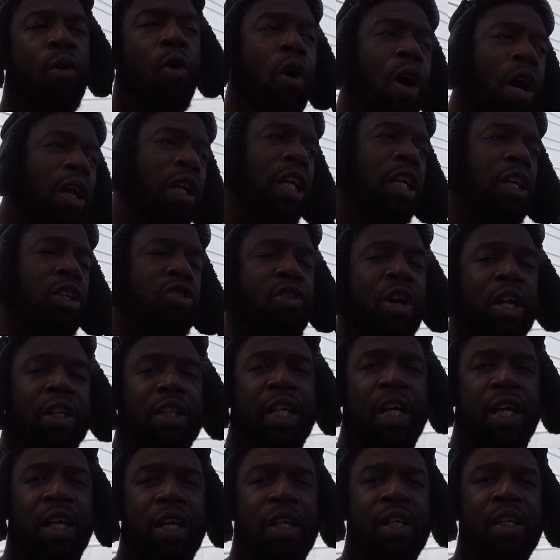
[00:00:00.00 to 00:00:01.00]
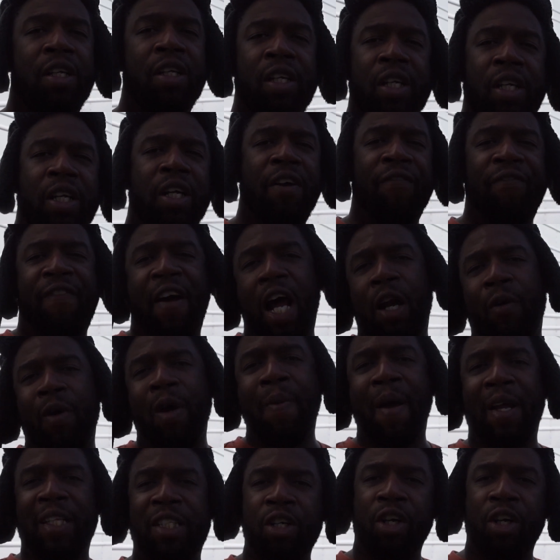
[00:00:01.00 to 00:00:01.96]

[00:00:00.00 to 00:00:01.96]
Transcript: Or leave your truck there, find a way back